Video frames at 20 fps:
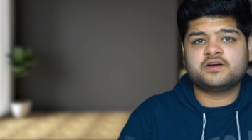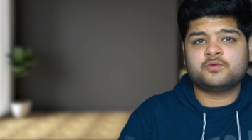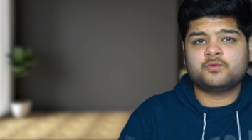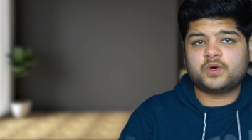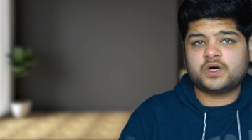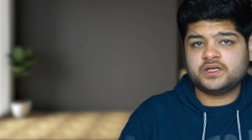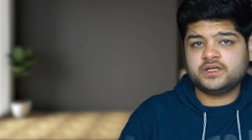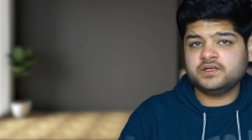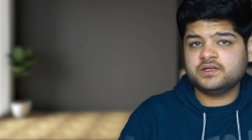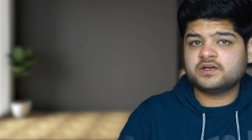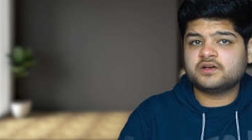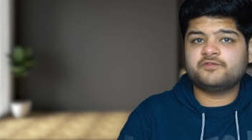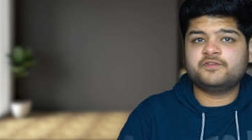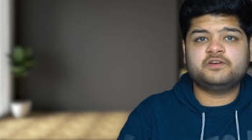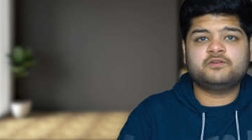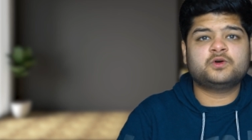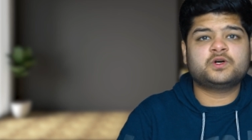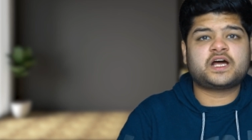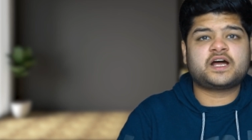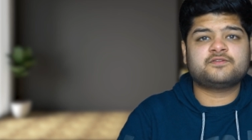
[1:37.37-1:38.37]
One,
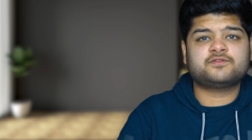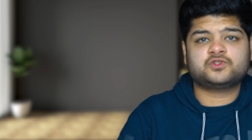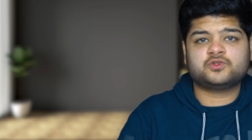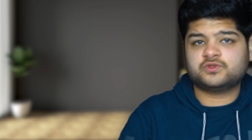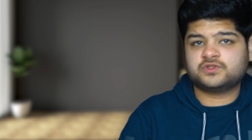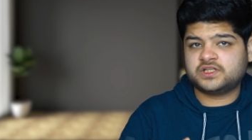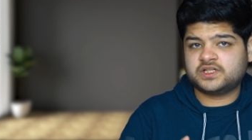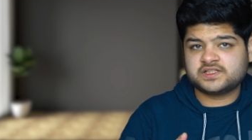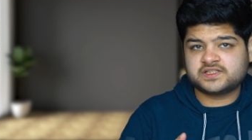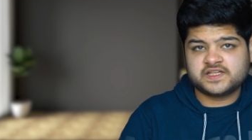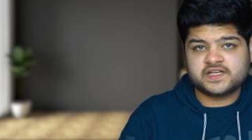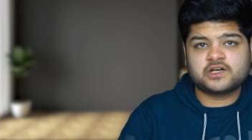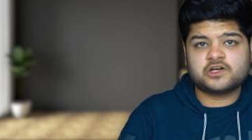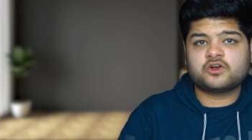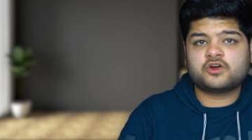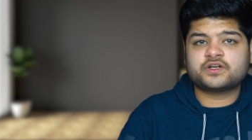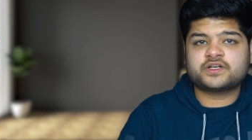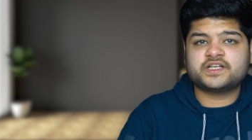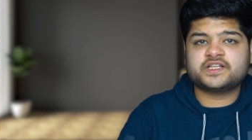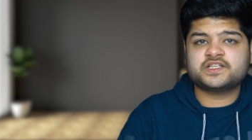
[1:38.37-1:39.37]
we would have chosen a
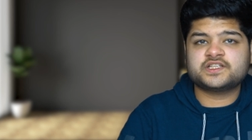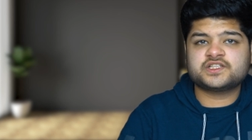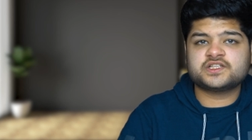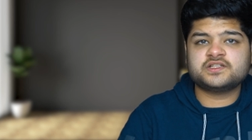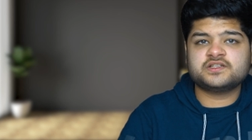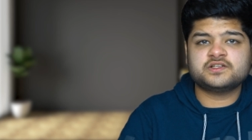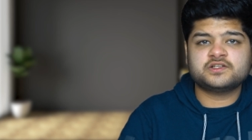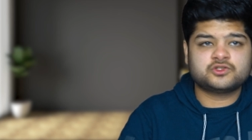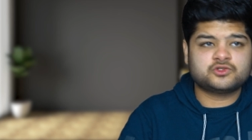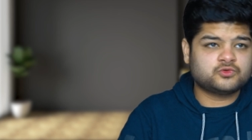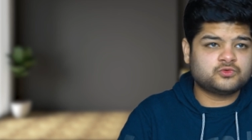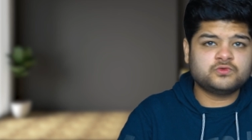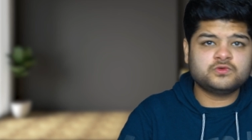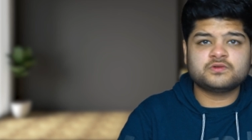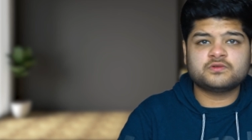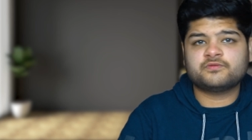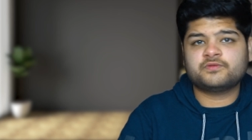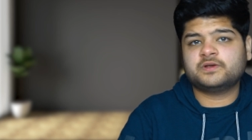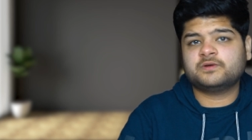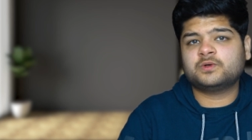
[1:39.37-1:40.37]
single organization.
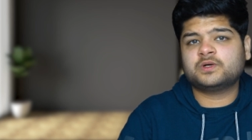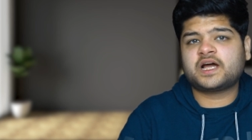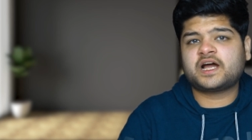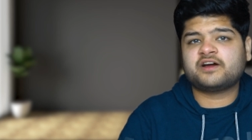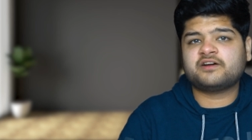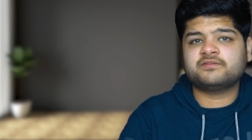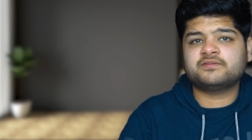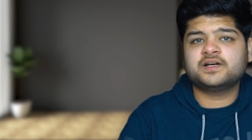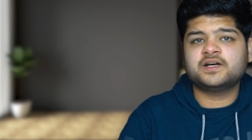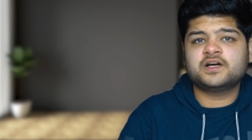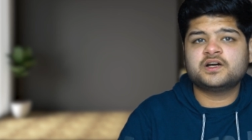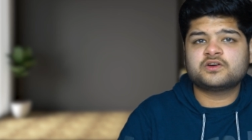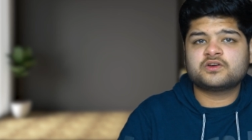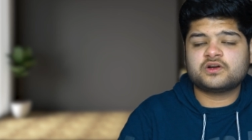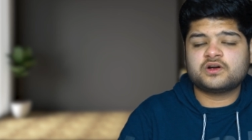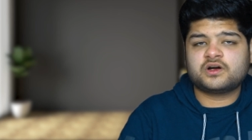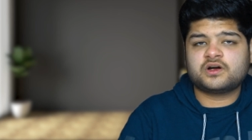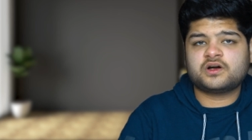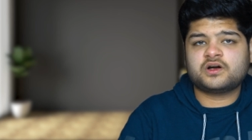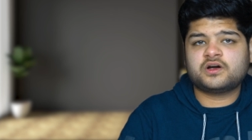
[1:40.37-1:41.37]
Two, we would
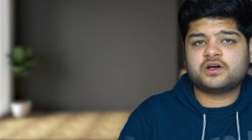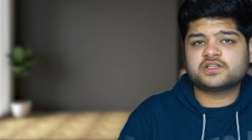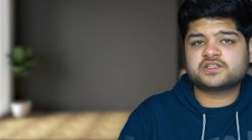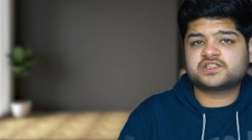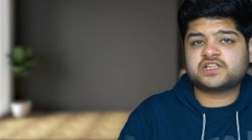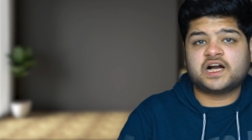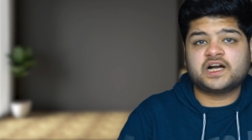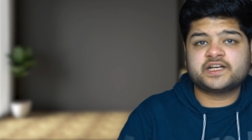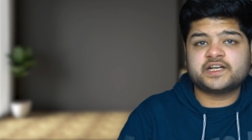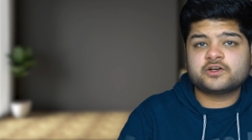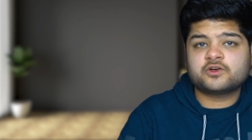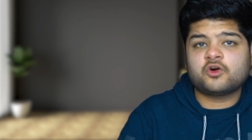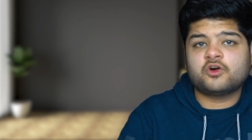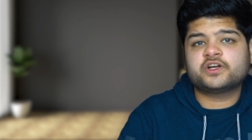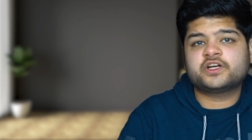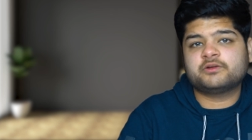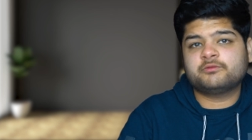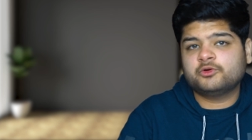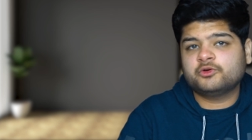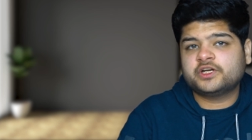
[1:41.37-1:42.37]
have started
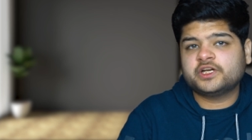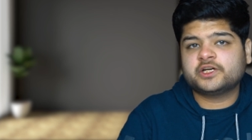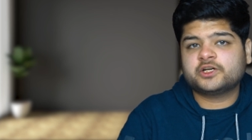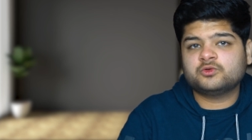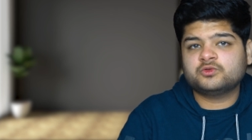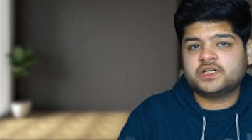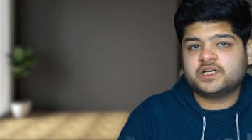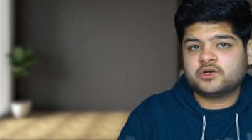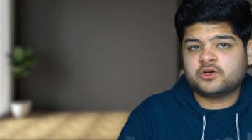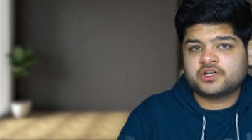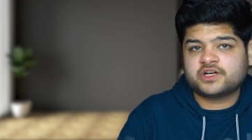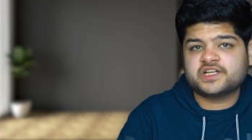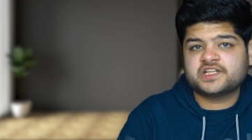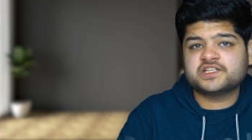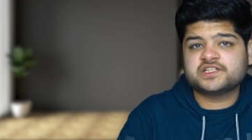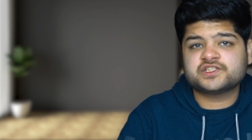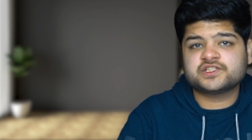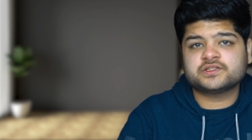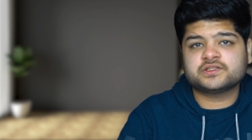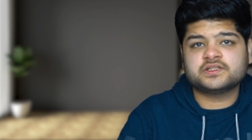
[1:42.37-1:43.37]
contributing to that
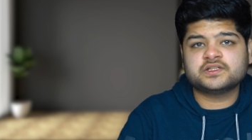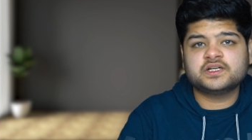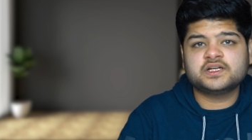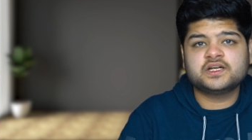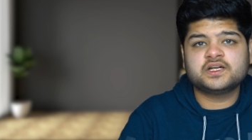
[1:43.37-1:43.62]
organization,